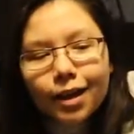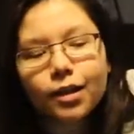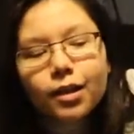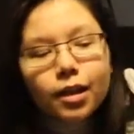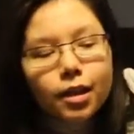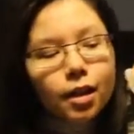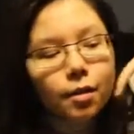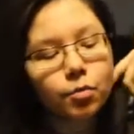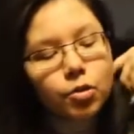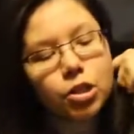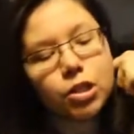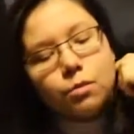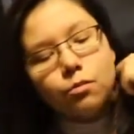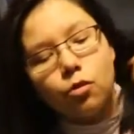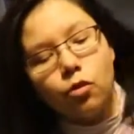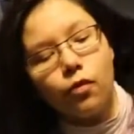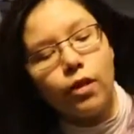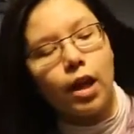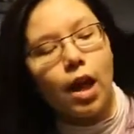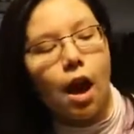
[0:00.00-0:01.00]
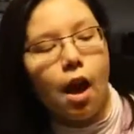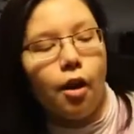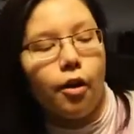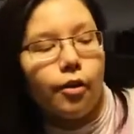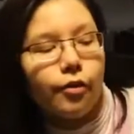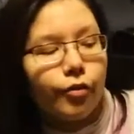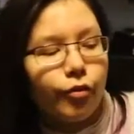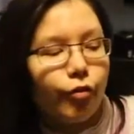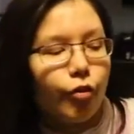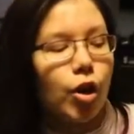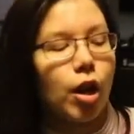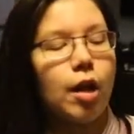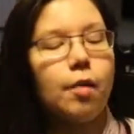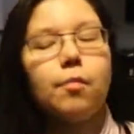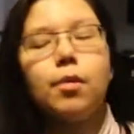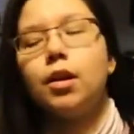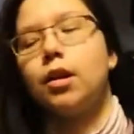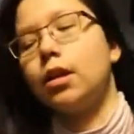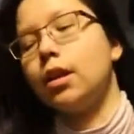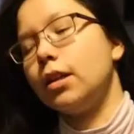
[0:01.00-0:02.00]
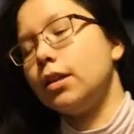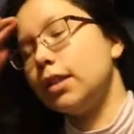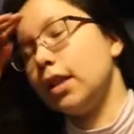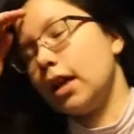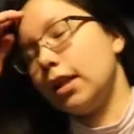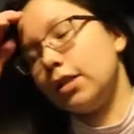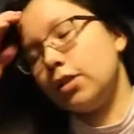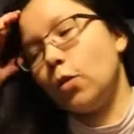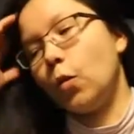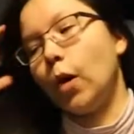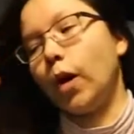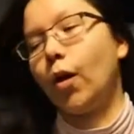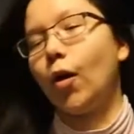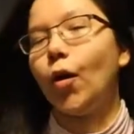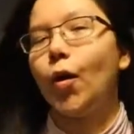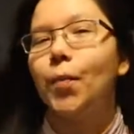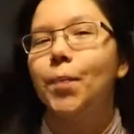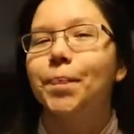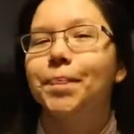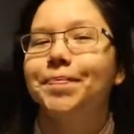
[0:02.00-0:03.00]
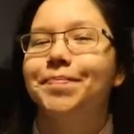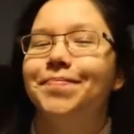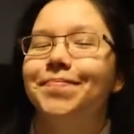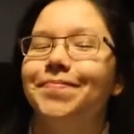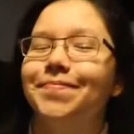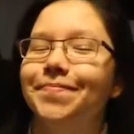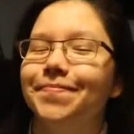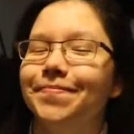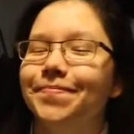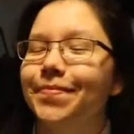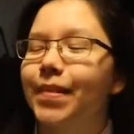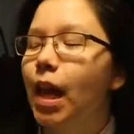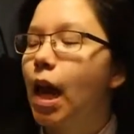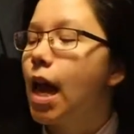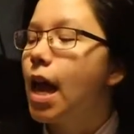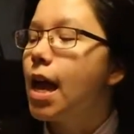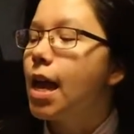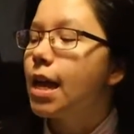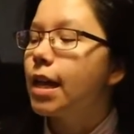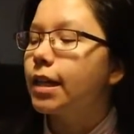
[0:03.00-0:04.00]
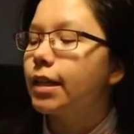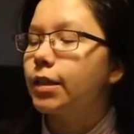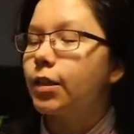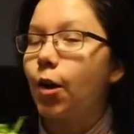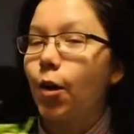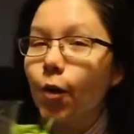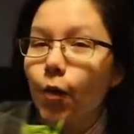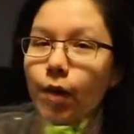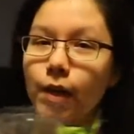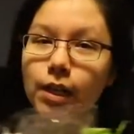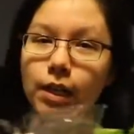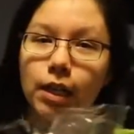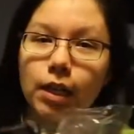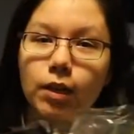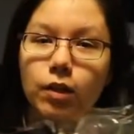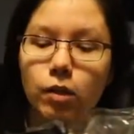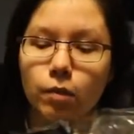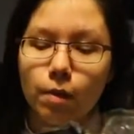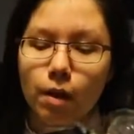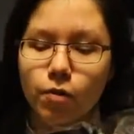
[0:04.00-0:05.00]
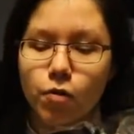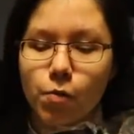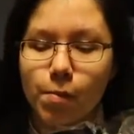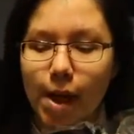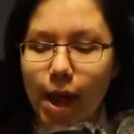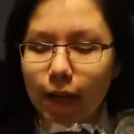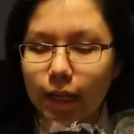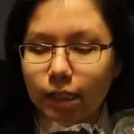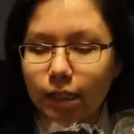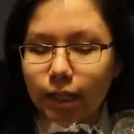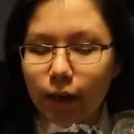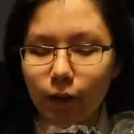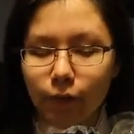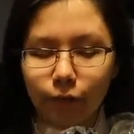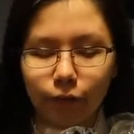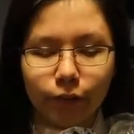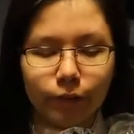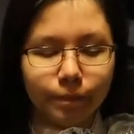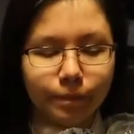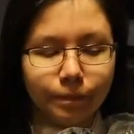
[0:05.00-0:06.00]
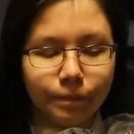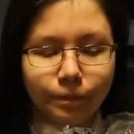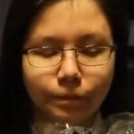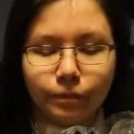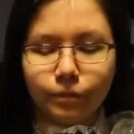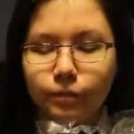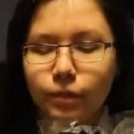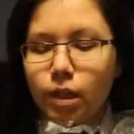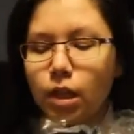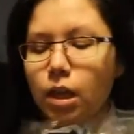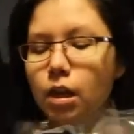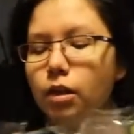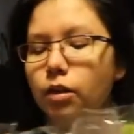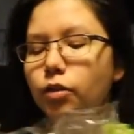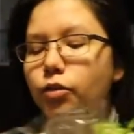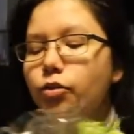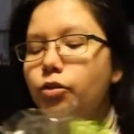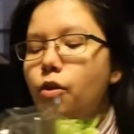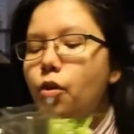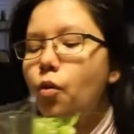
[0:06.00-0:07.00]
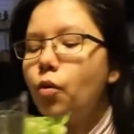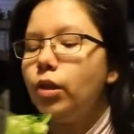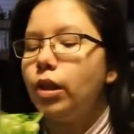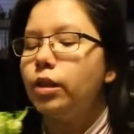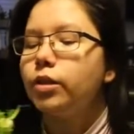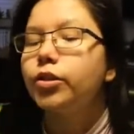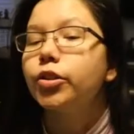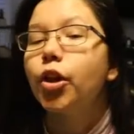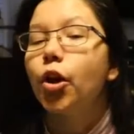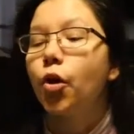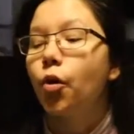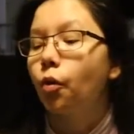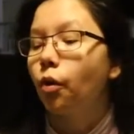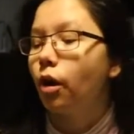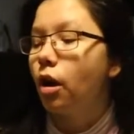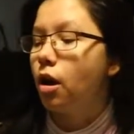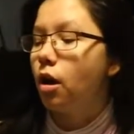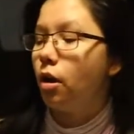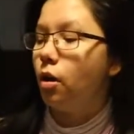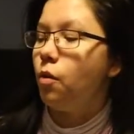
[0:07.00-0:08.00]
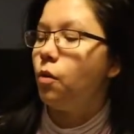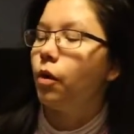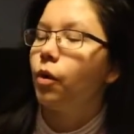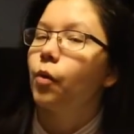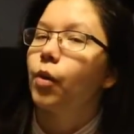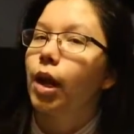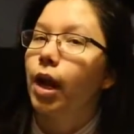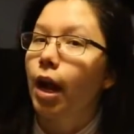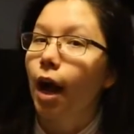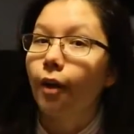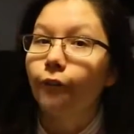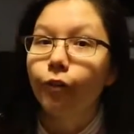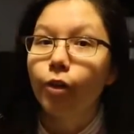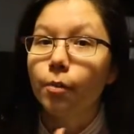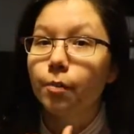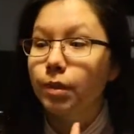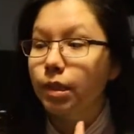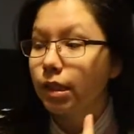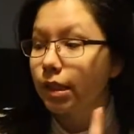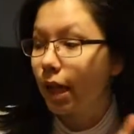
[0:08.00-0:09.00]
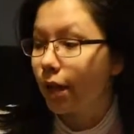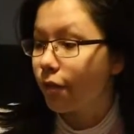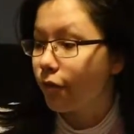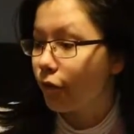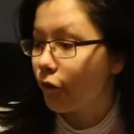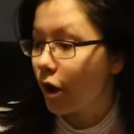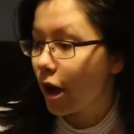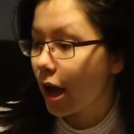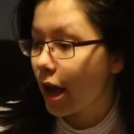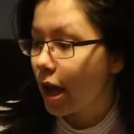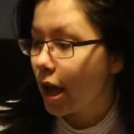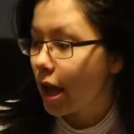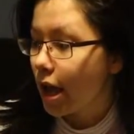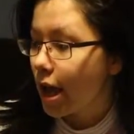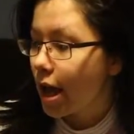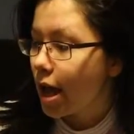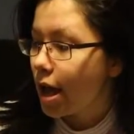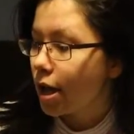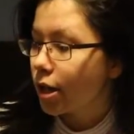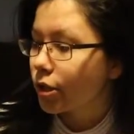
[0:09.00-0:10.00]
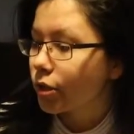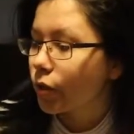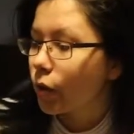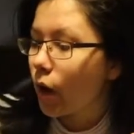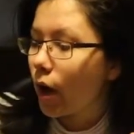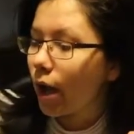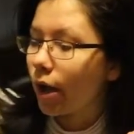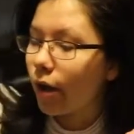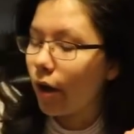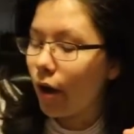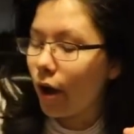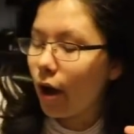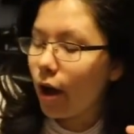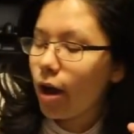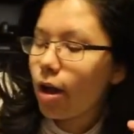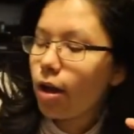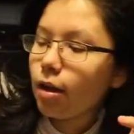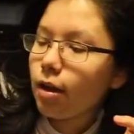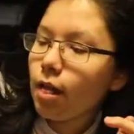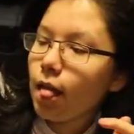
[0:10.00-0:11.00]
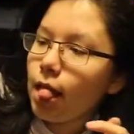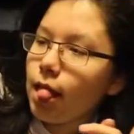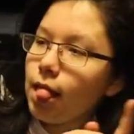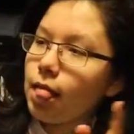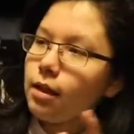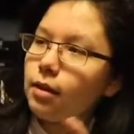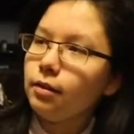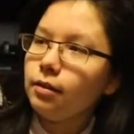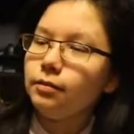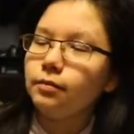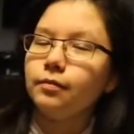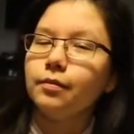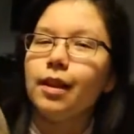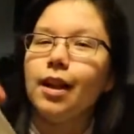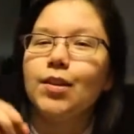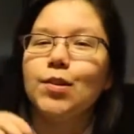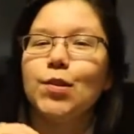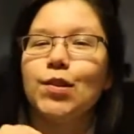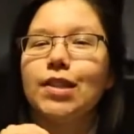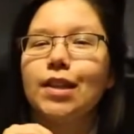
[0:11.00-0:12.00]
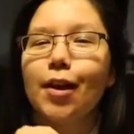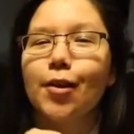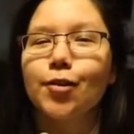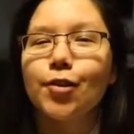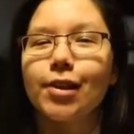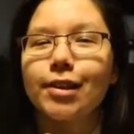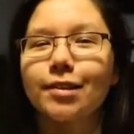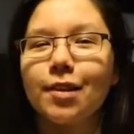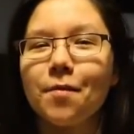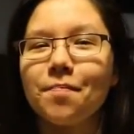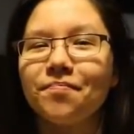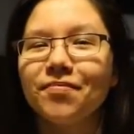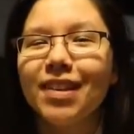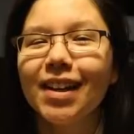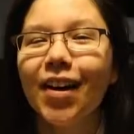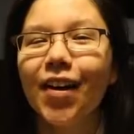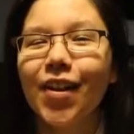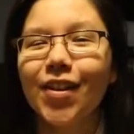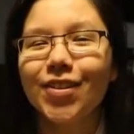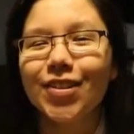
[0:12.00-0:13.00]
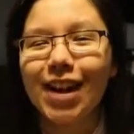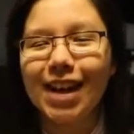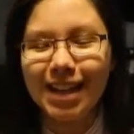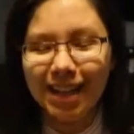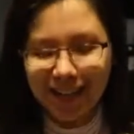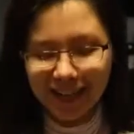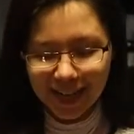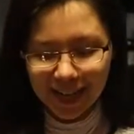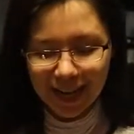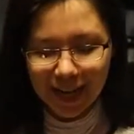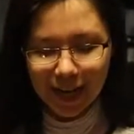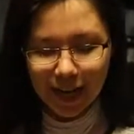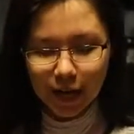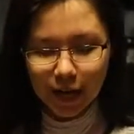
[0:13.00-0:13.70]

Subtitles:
I ended up just moving it out of frame because that's quicker. So here's my other bag of stuff. So let's go with what I got from Safeway. So I got, as you can see, I drank some already.